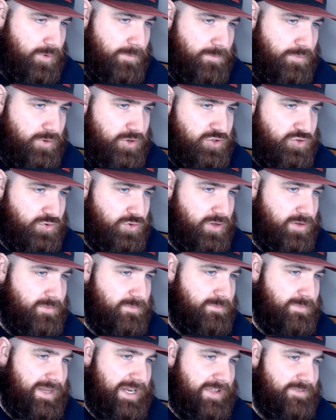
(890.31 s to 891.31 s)
I'm pretty sure like
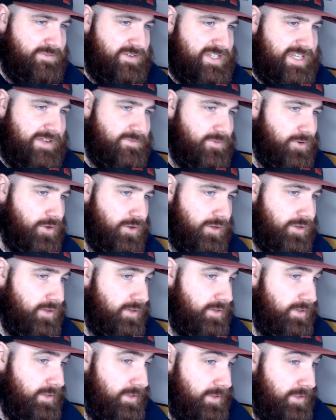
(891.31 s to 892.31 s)
Malafides have like
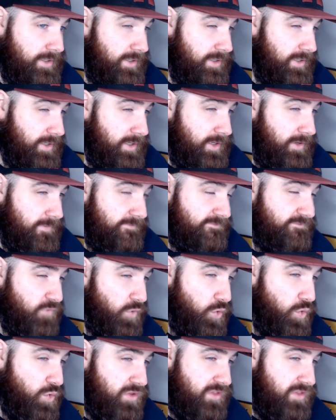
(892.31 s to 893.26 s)
4